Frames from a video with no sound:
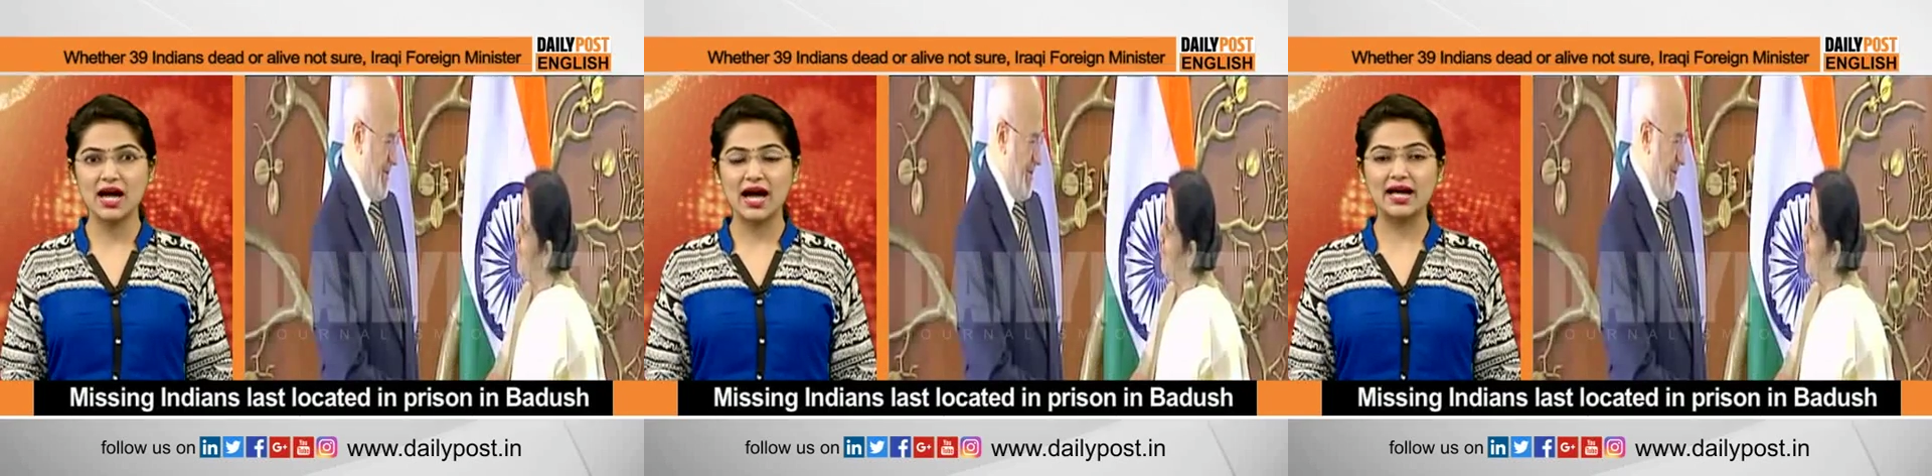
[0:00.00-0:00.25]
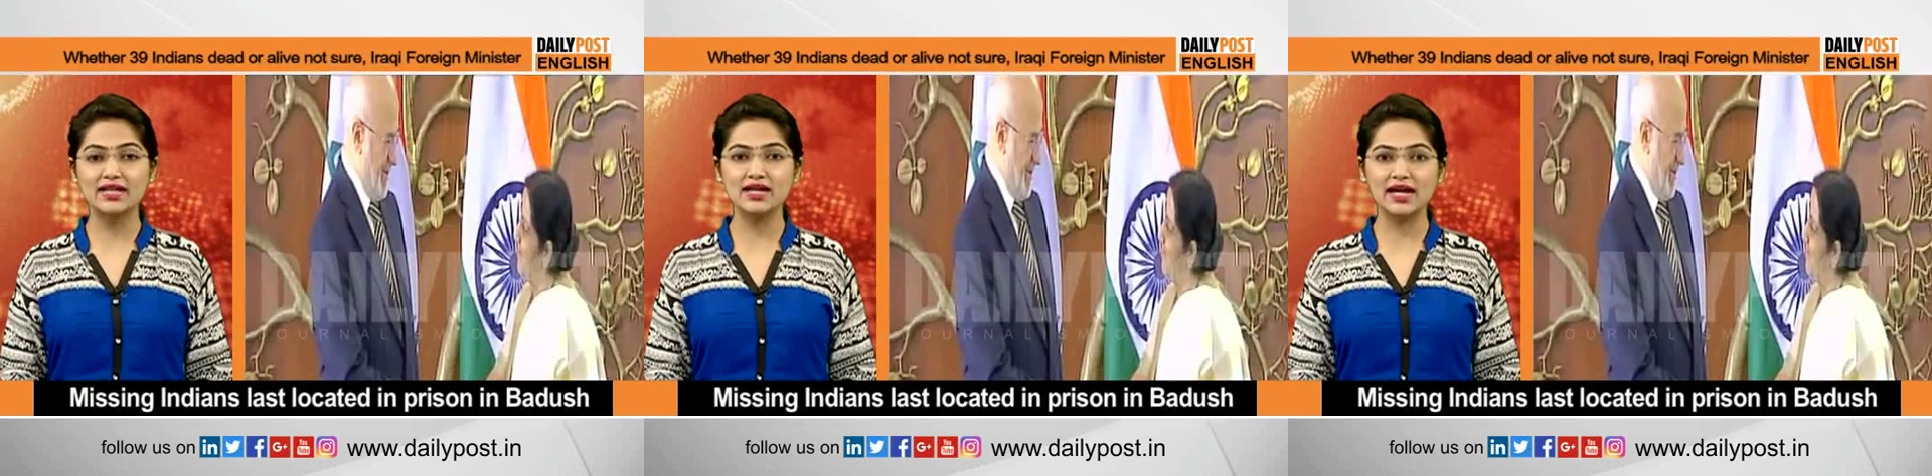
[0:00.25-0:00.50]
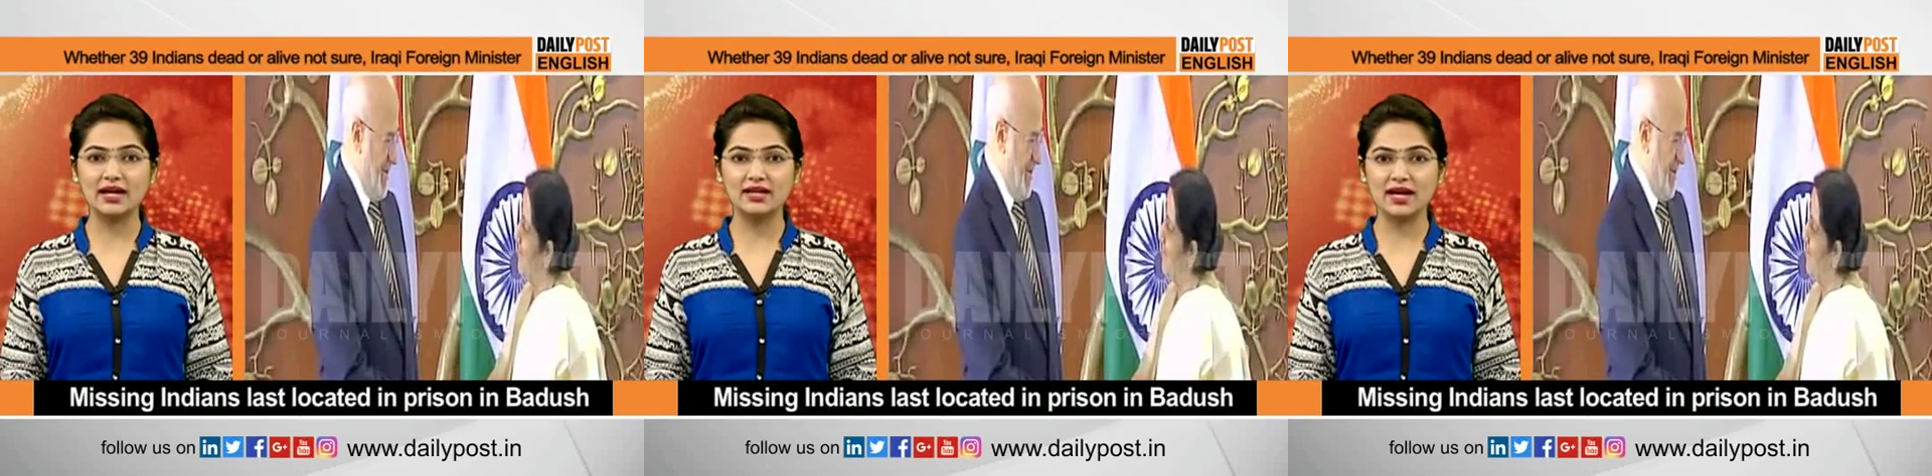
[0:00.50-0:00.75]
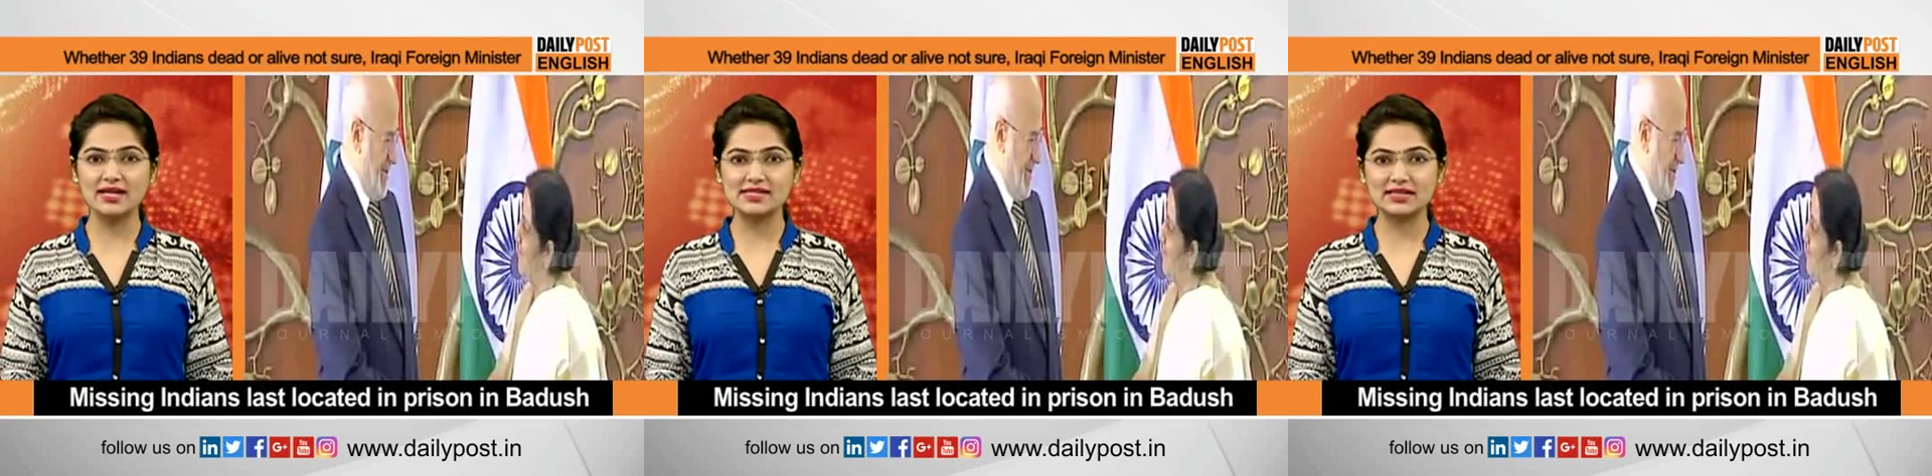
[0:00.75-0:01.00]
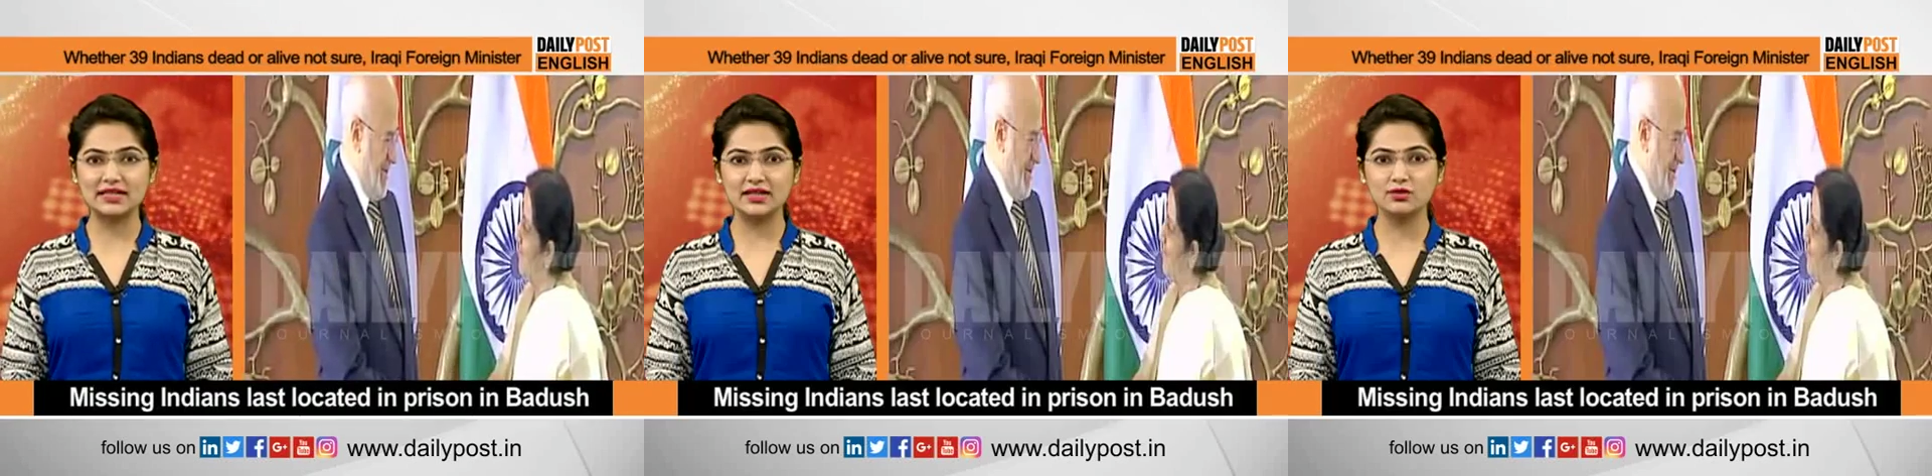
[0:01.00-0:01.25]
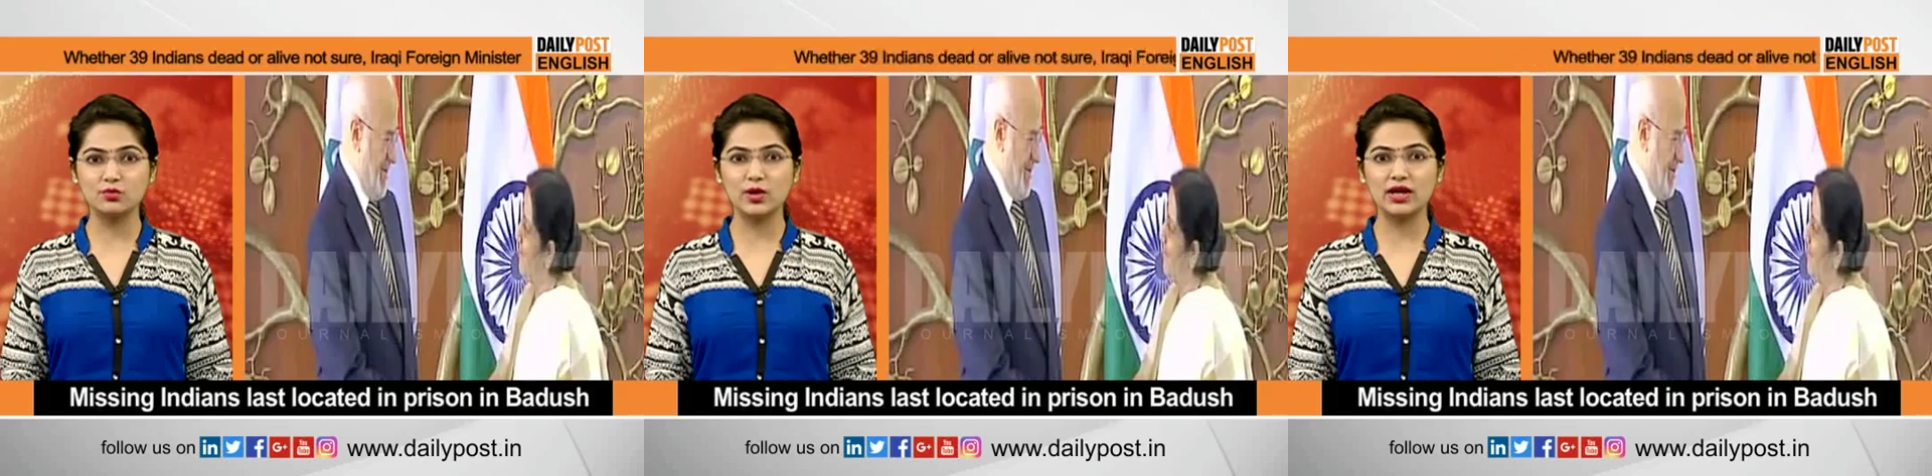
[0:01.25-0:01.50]
and the area is
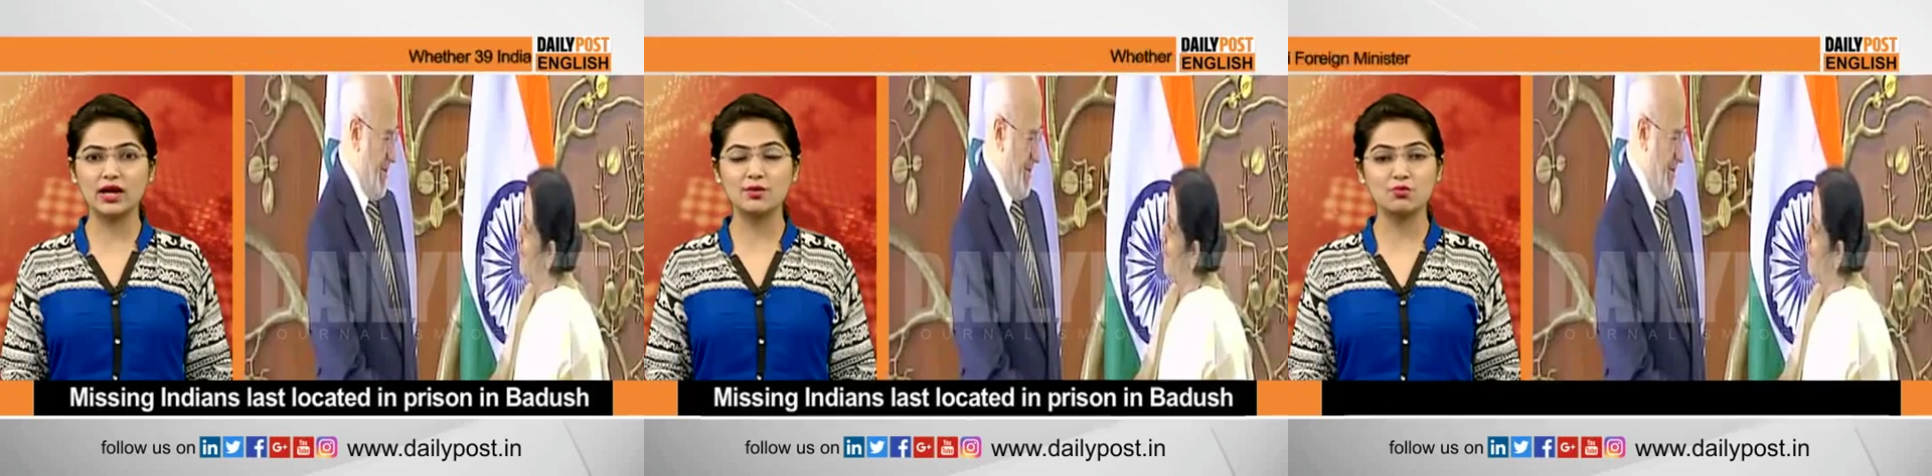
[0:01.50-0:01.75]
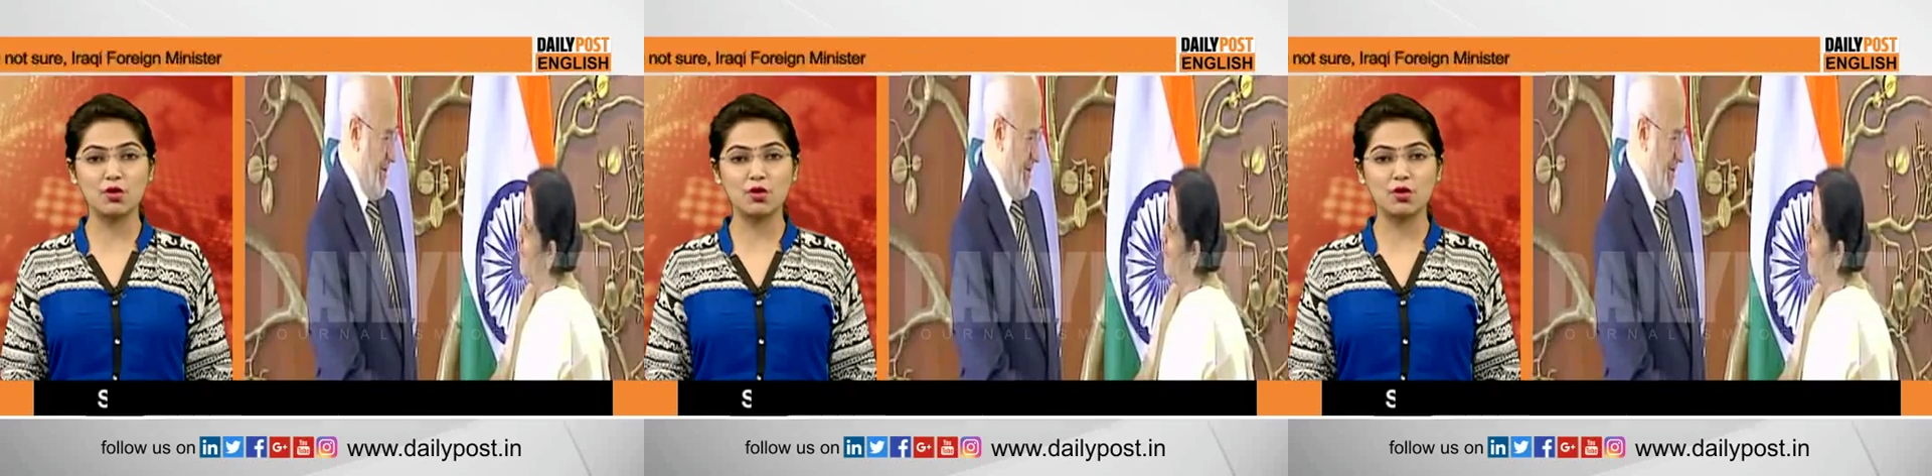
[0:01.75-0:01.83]
cleared, we can